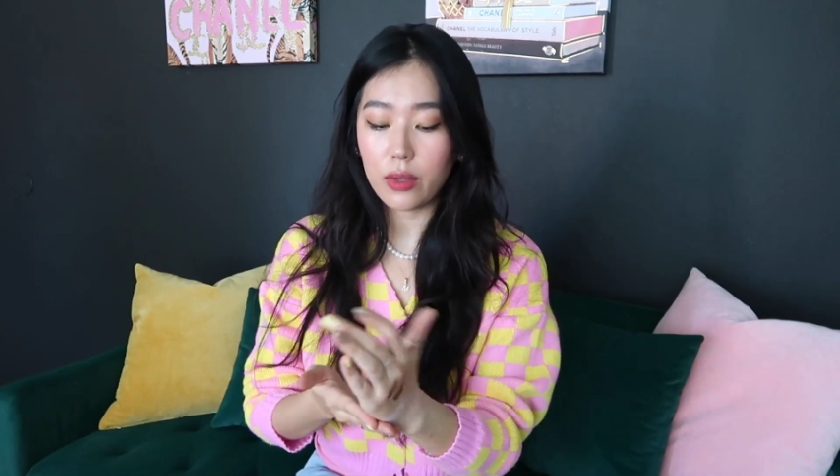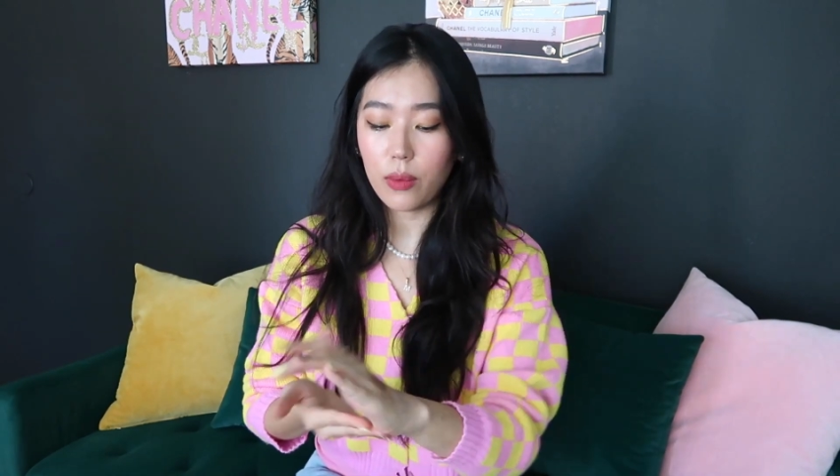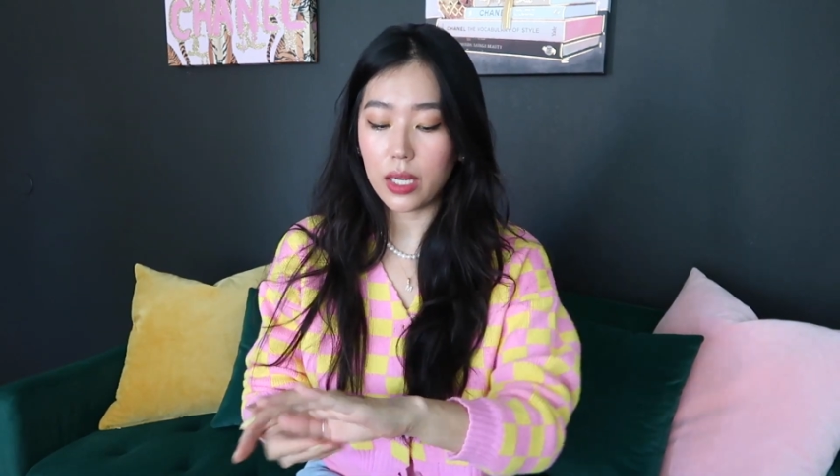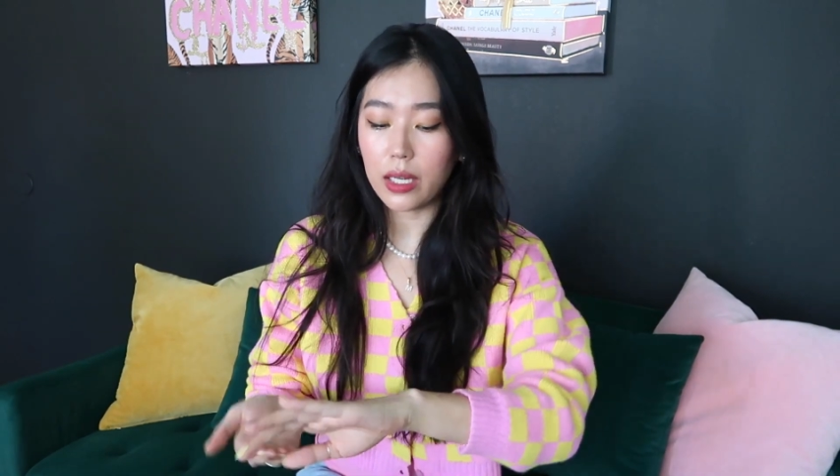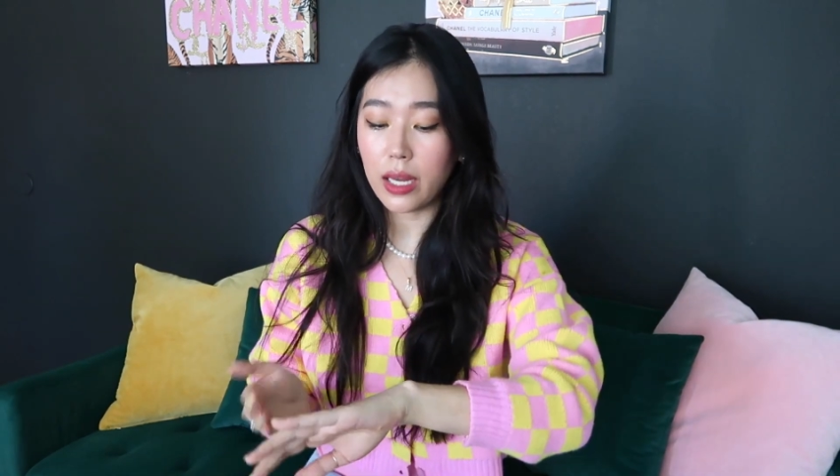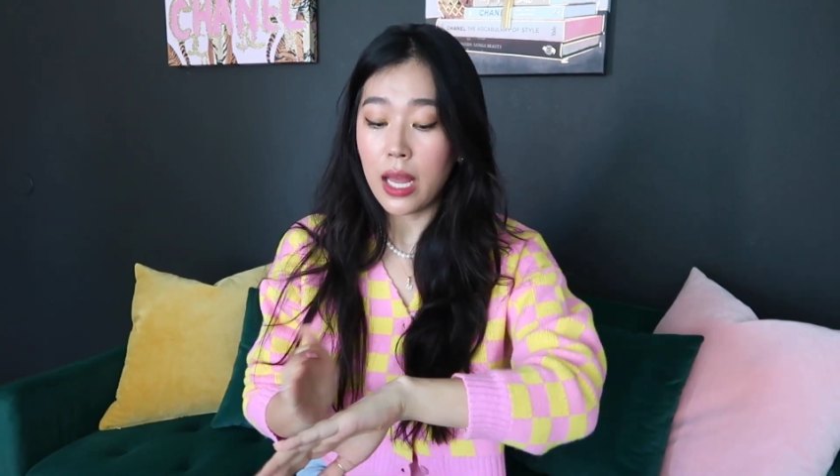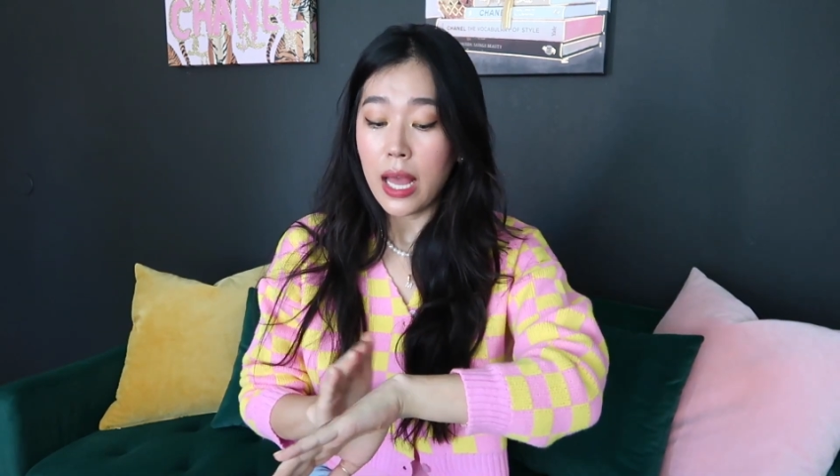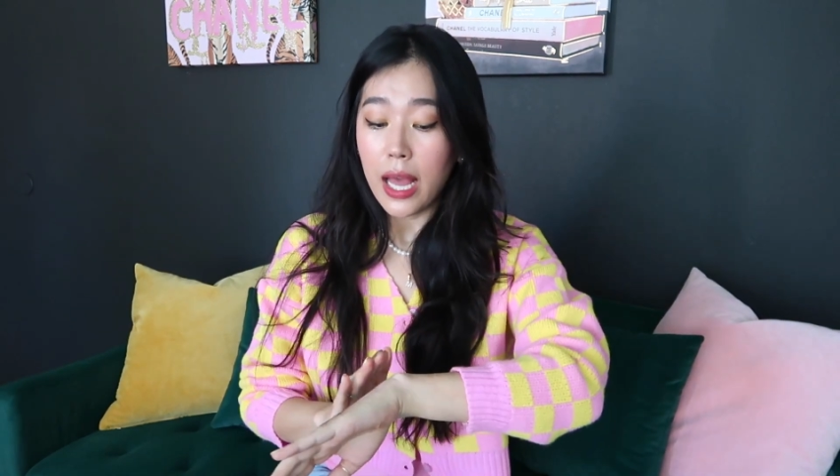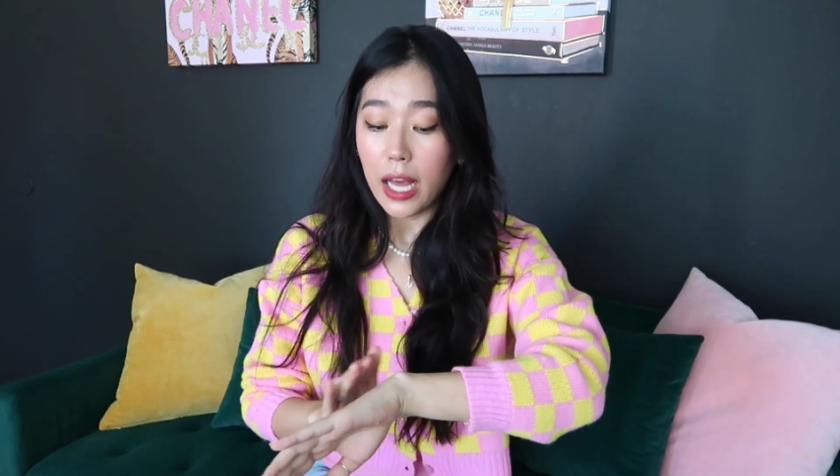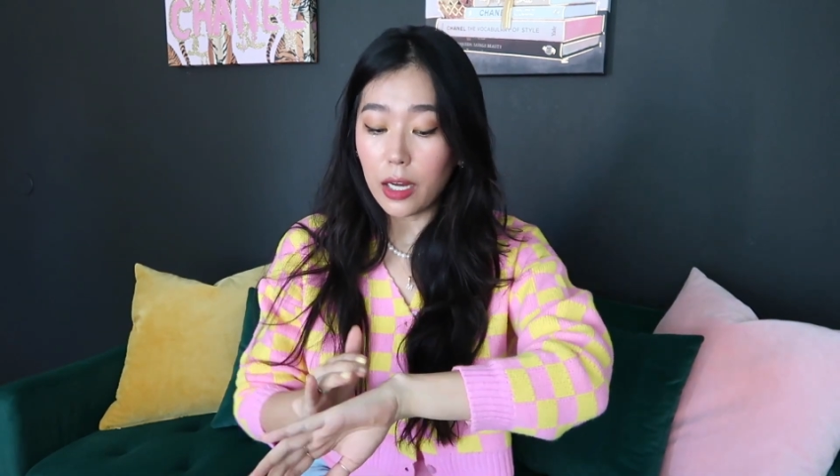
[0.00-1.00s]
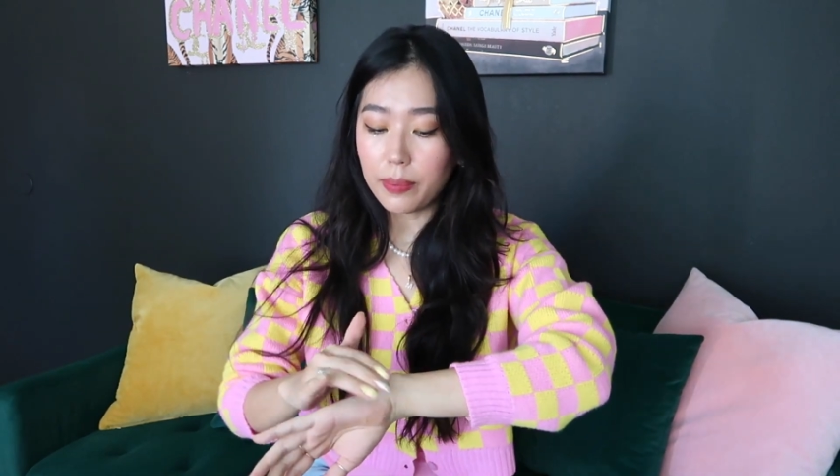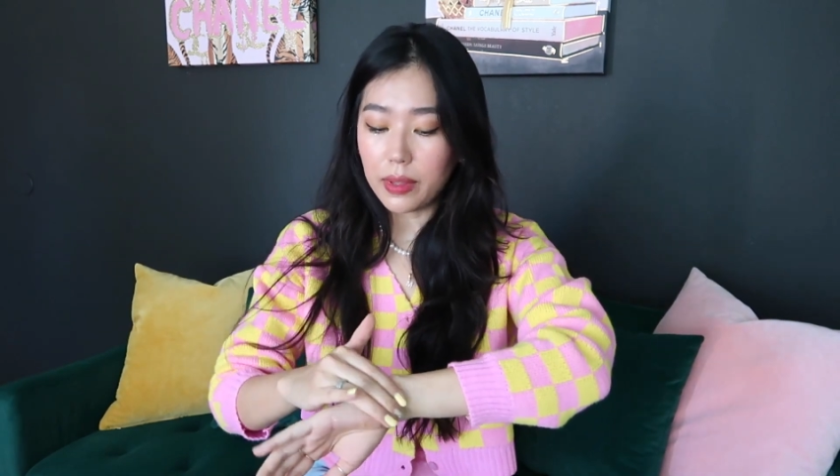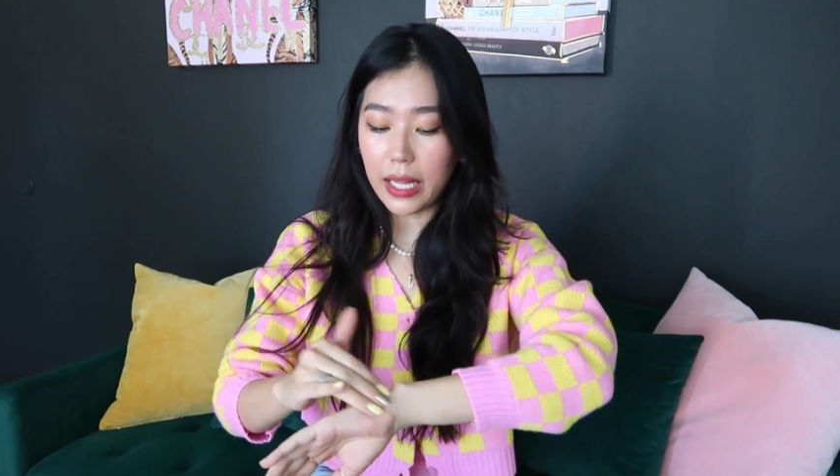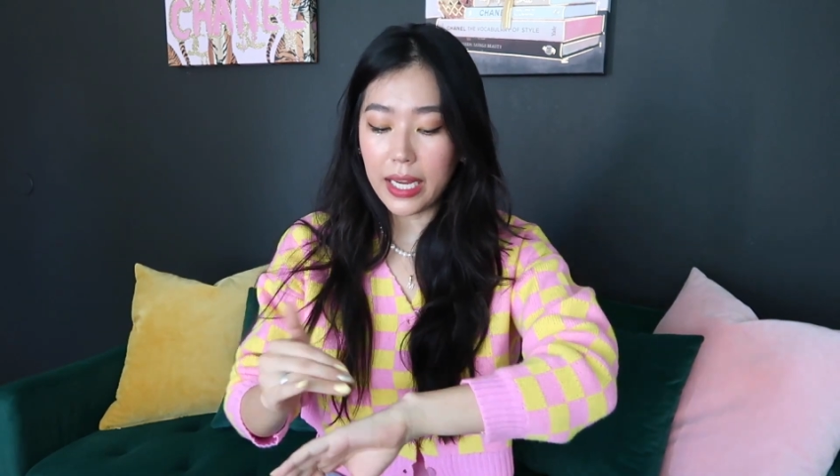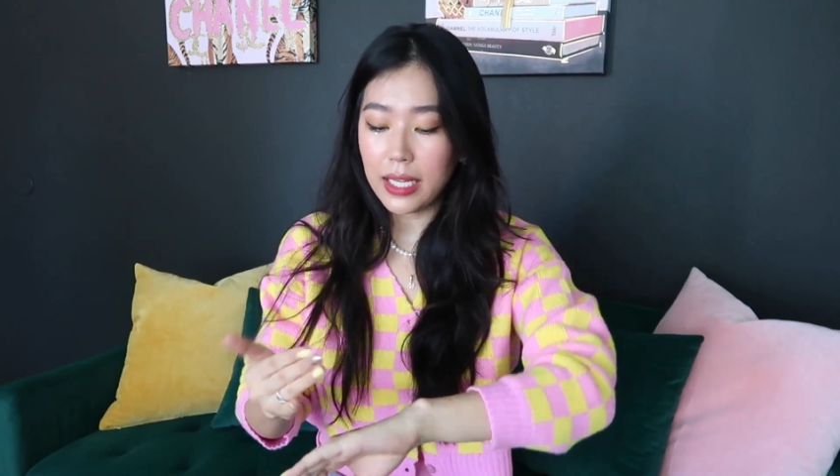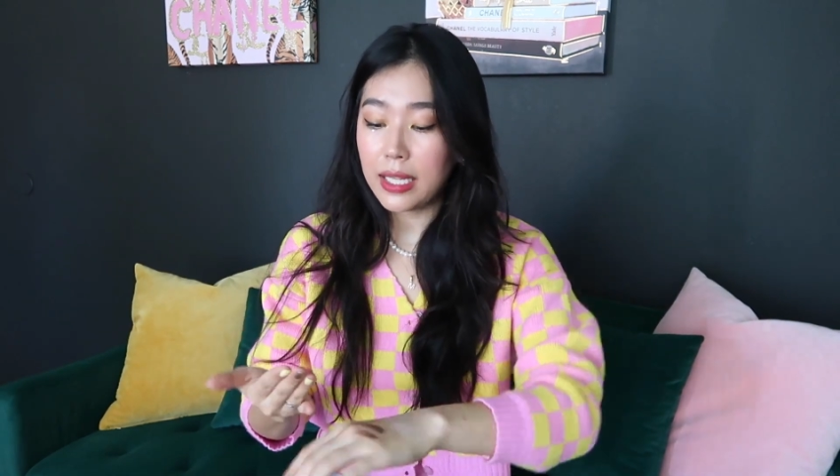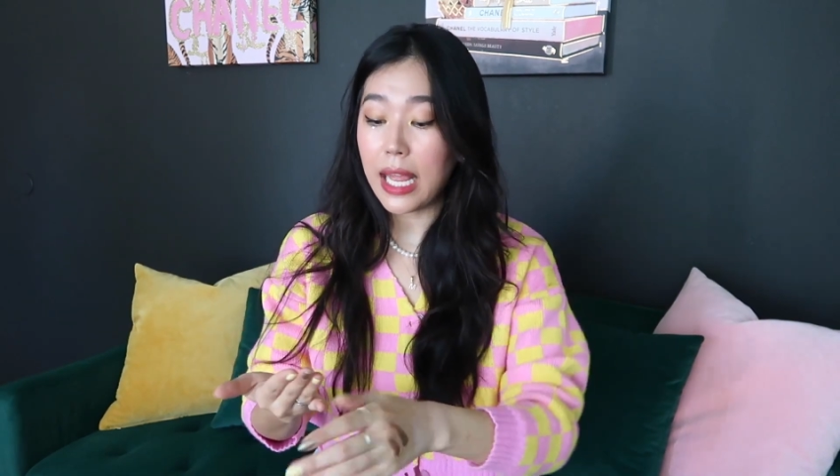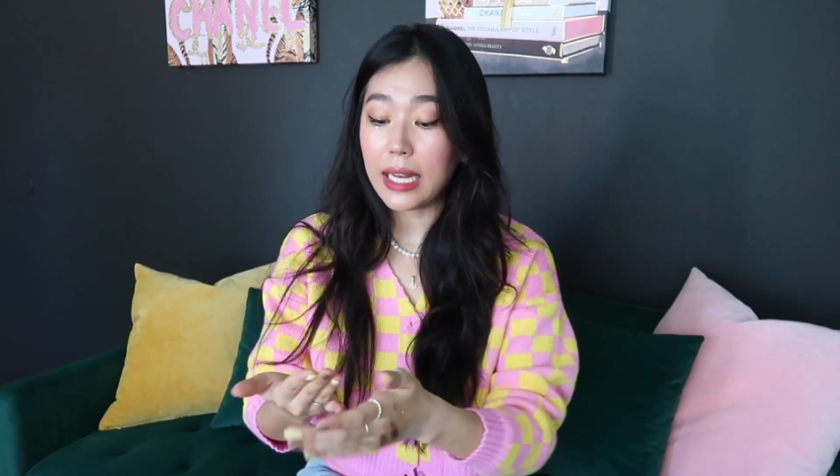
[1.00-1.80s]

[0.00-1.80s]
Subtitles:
of want to help lighten.